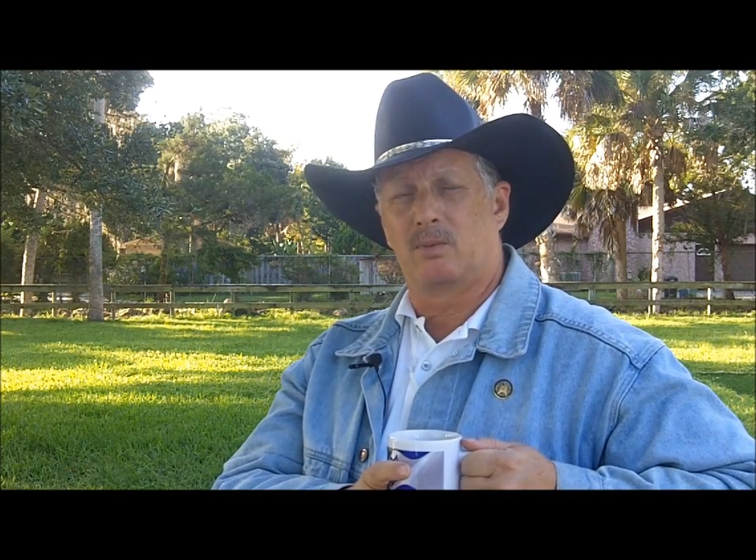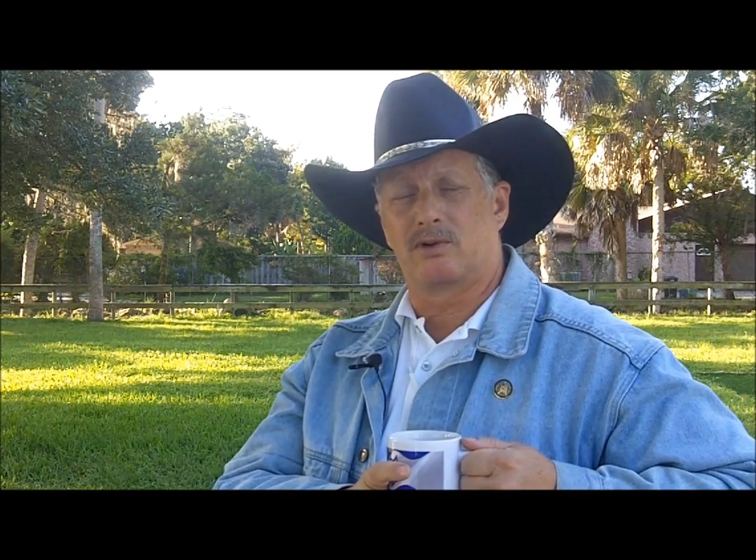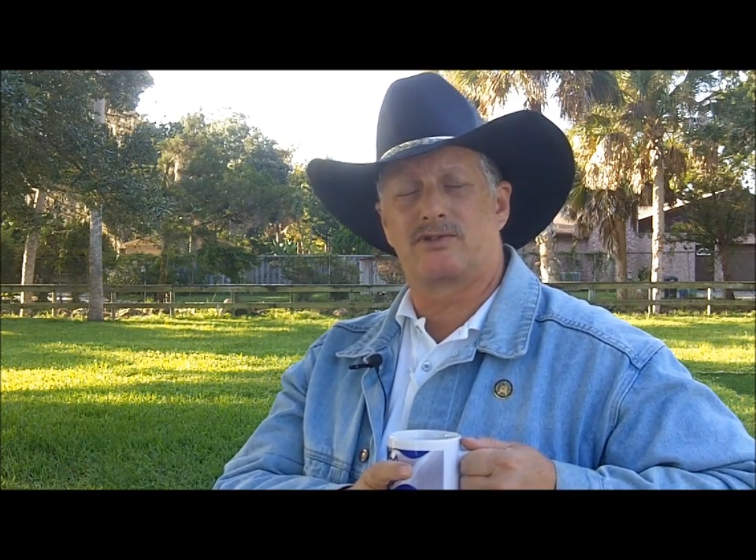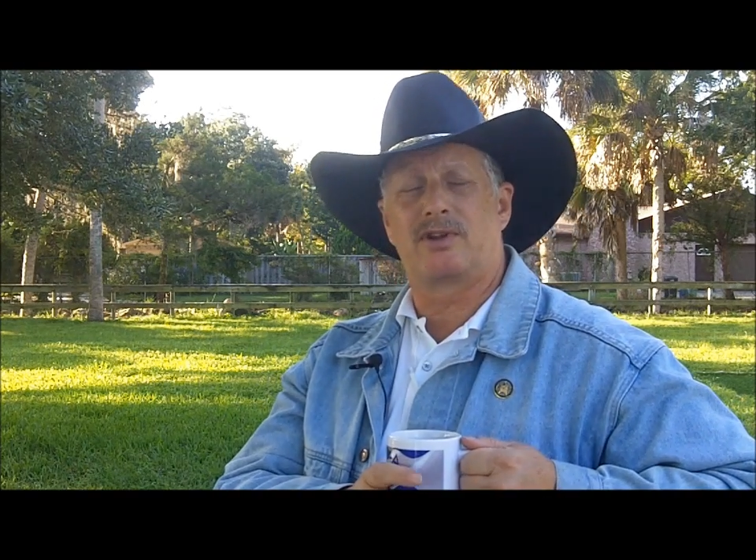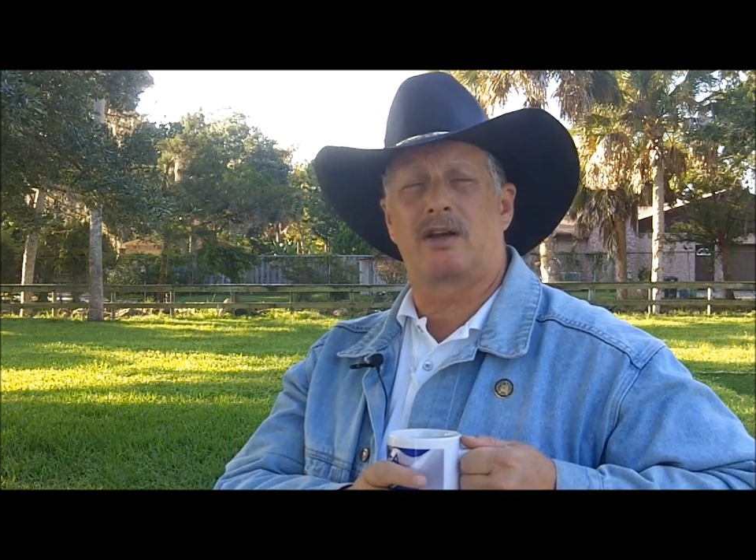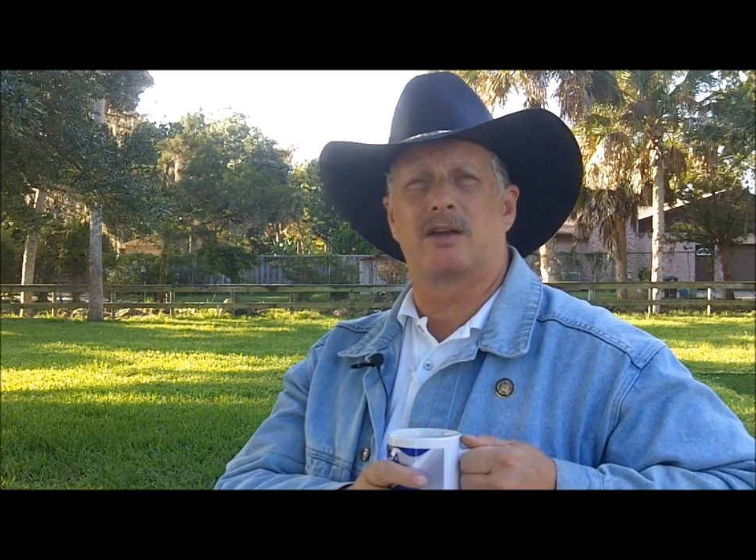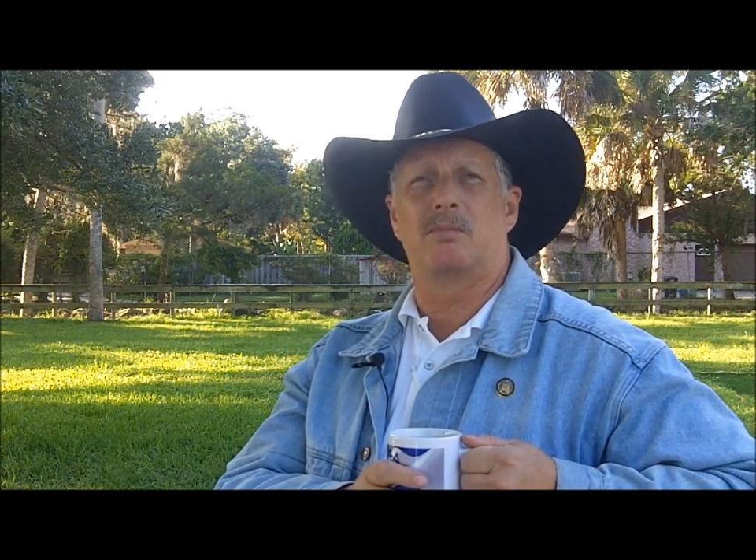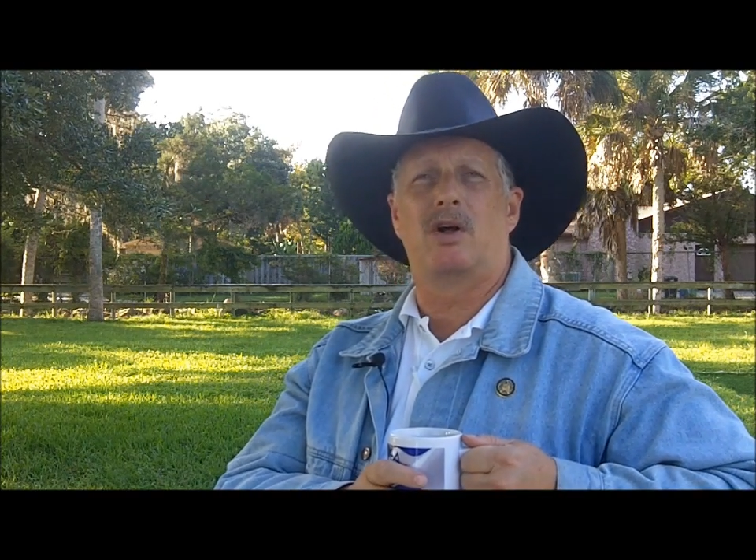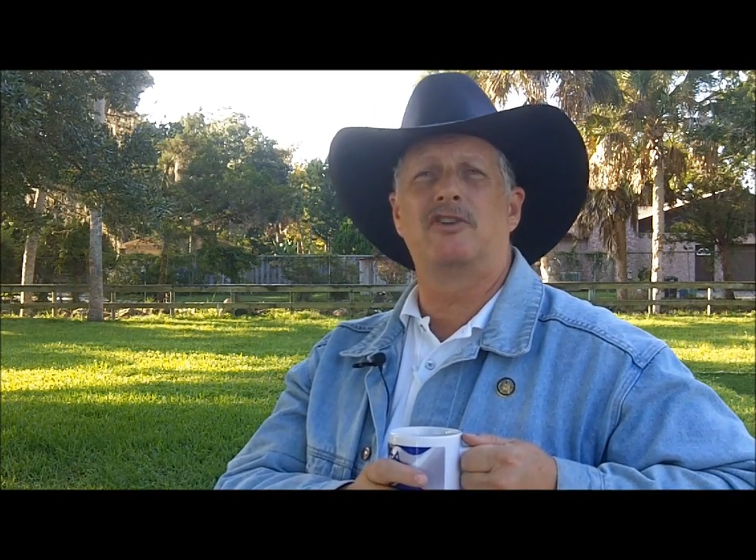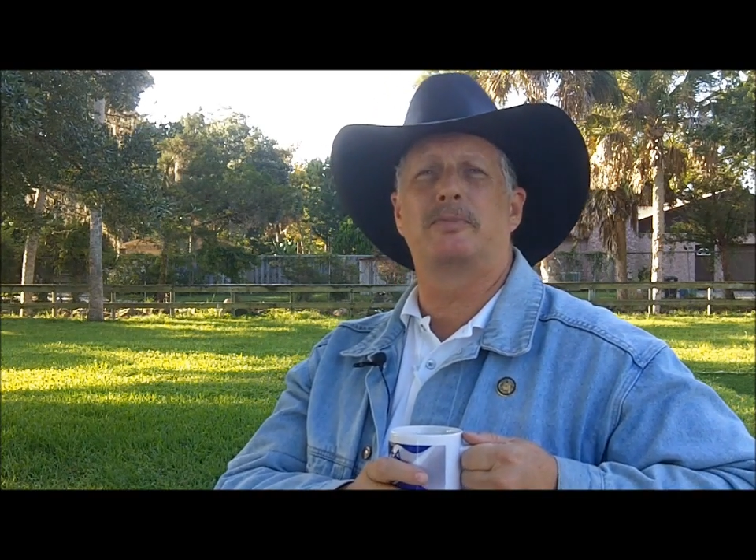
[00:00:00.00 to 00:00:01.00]
We're stuck
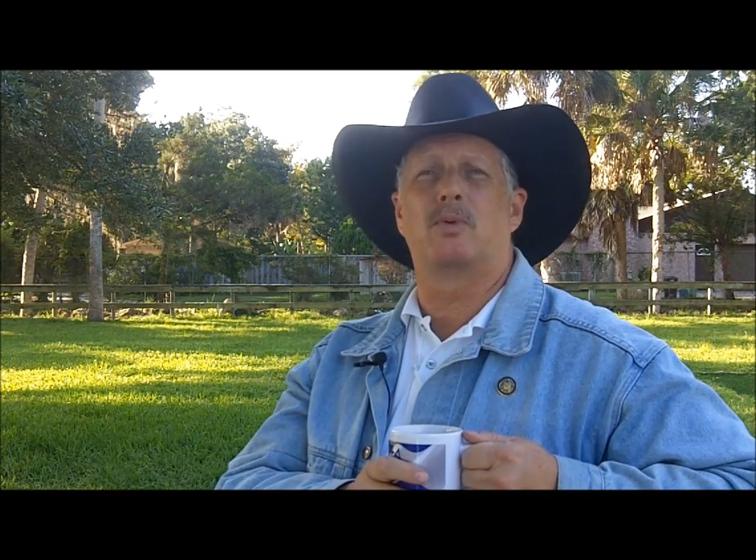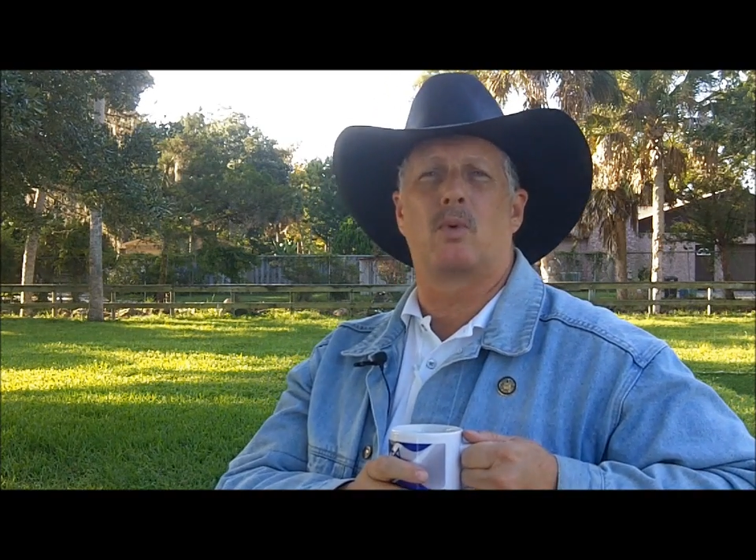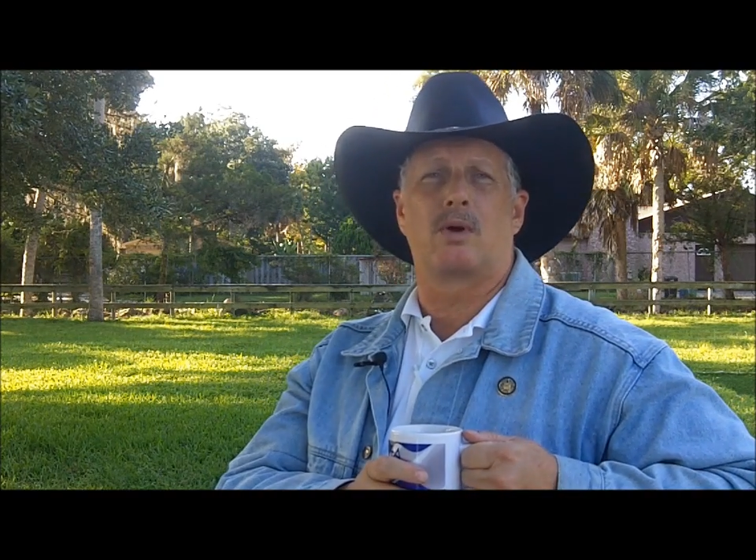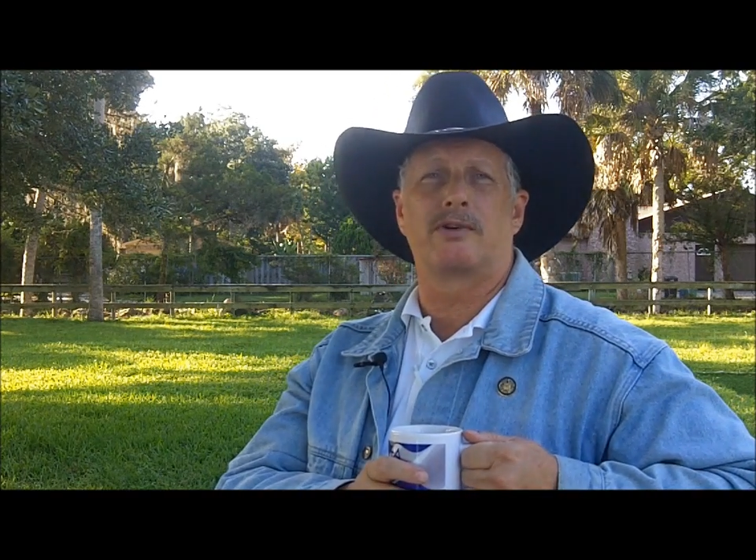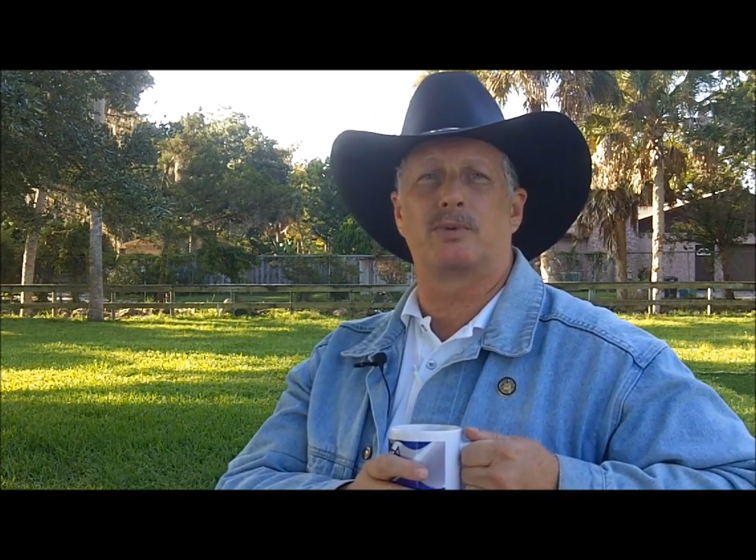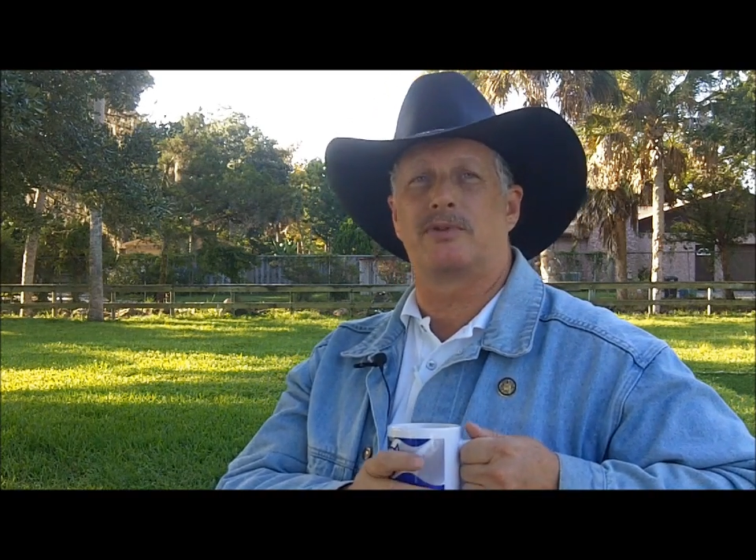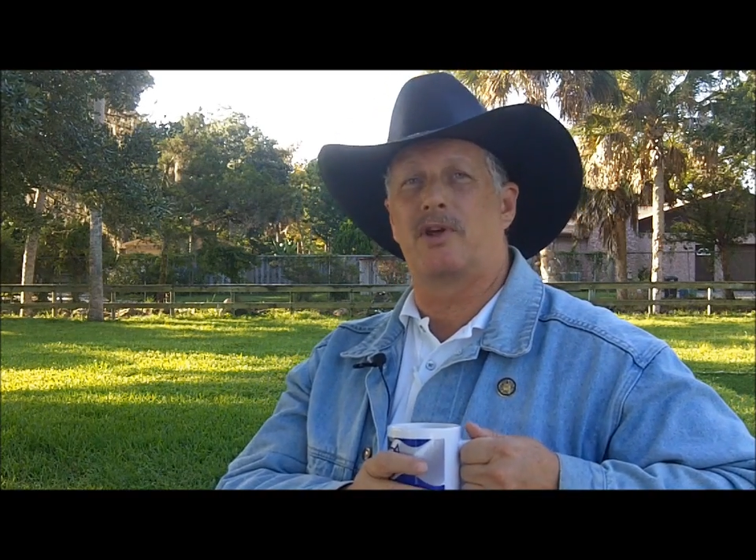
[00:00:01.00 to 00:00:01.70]
in multiple wars